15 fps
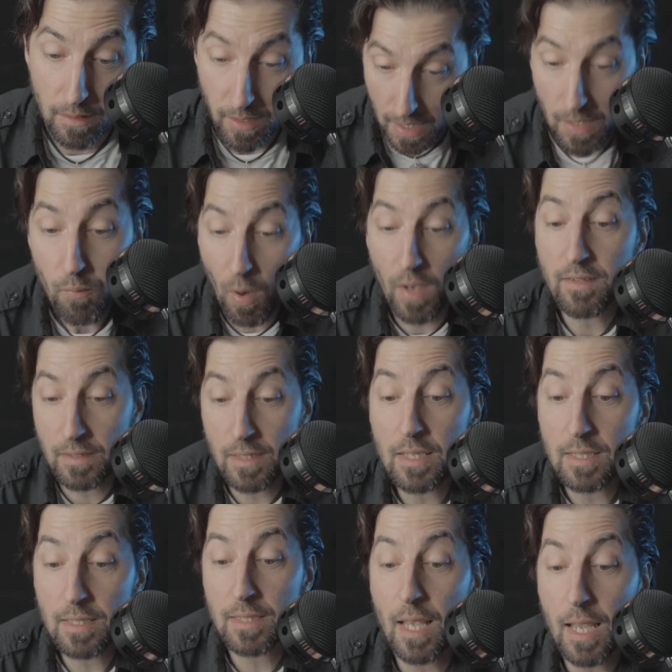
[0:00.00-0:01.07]
He was the
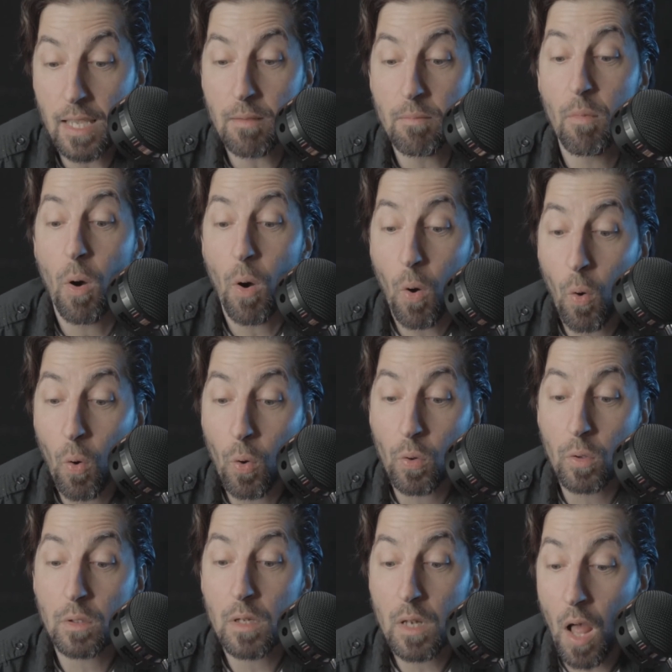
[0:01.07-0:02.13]
same
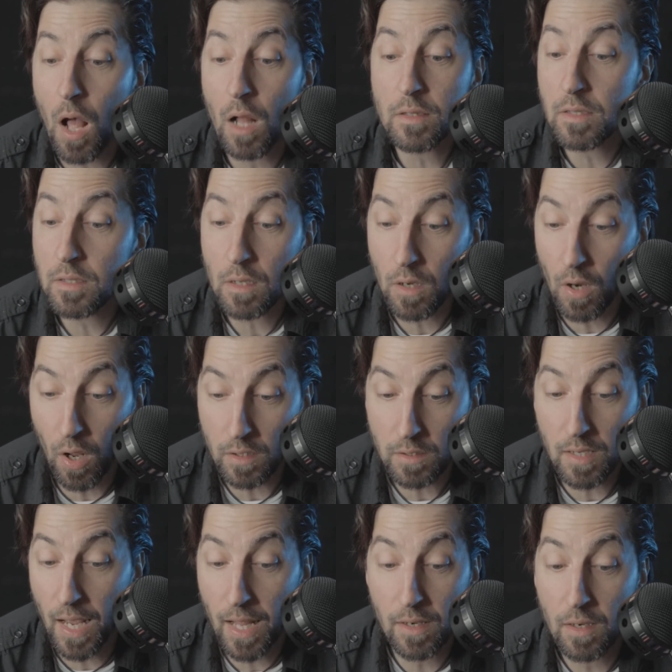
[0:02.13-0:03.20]
old Launcelot,
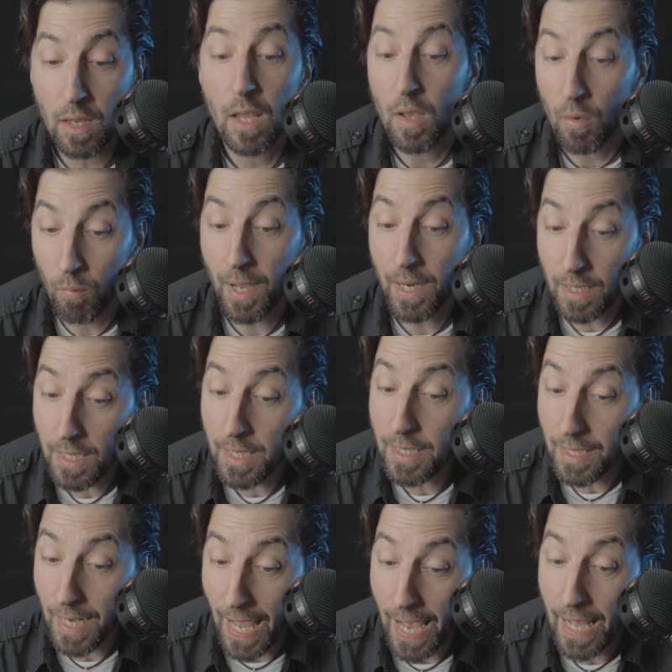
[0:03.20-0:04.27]
and when he
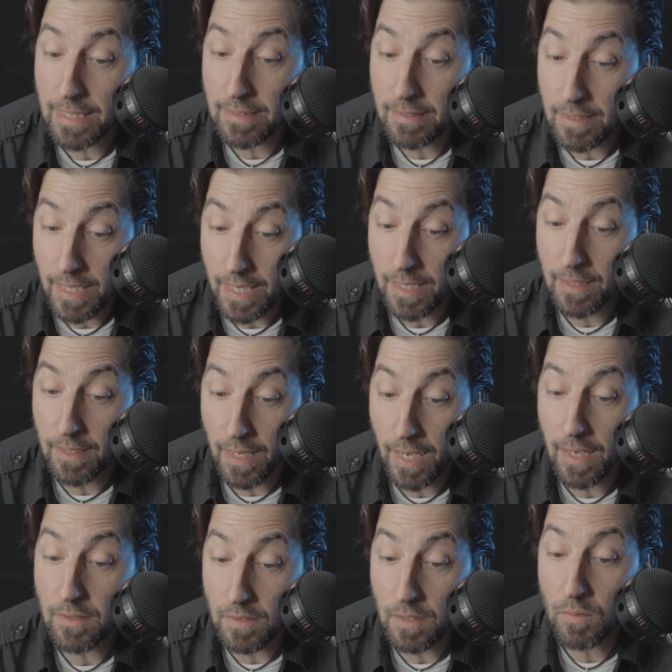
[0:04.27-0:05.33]
glanced in
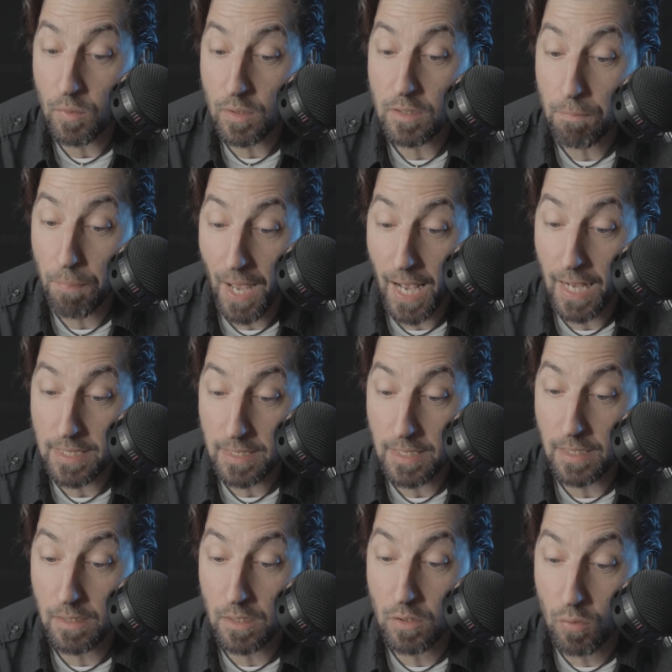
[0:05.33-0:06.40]
as he was
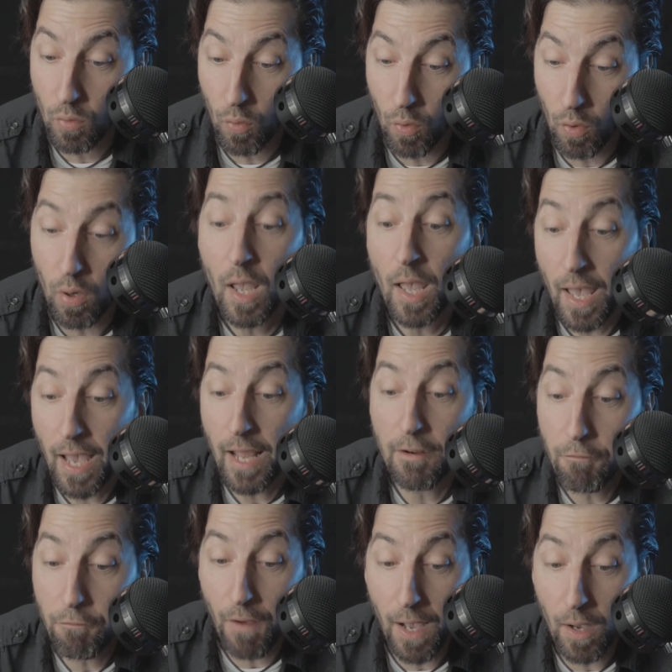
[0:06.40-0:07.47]
passing the door
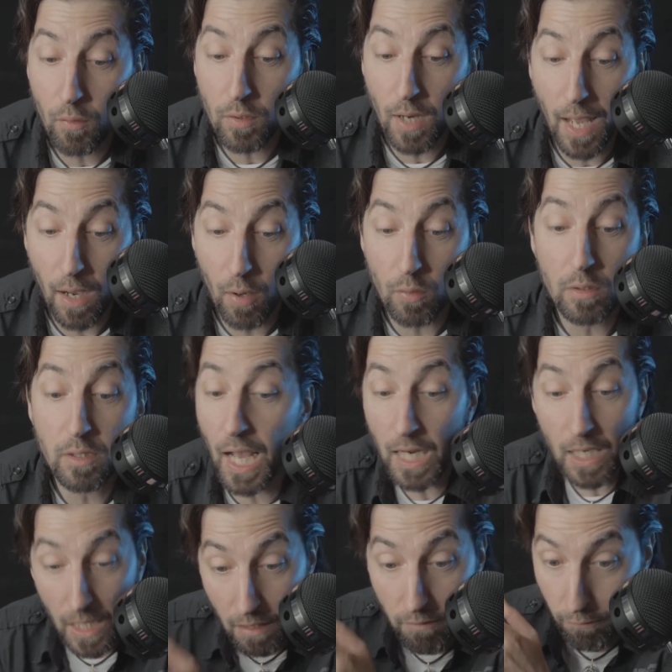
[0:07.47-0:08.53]
and found out
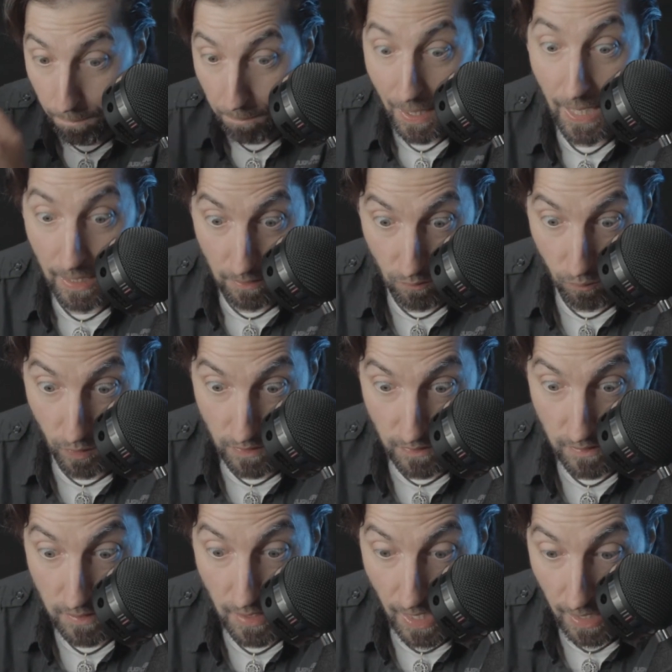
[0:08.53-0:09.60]
that his pet was
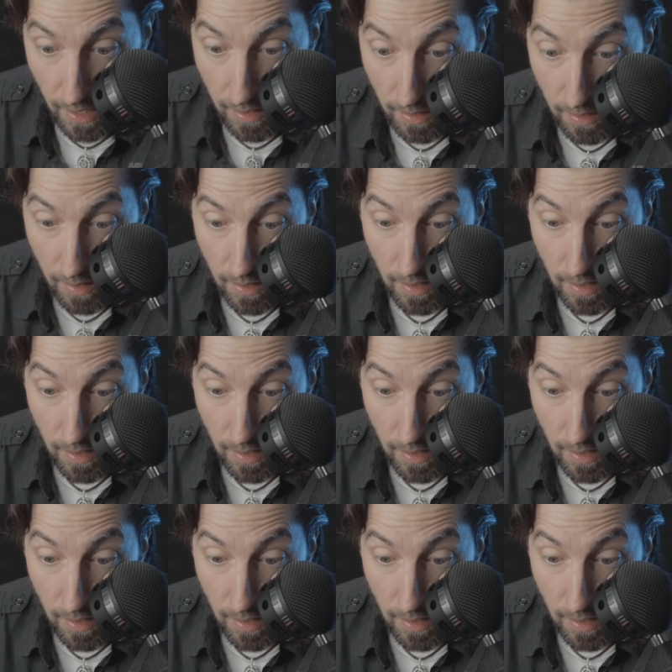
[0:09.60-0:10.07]
sick,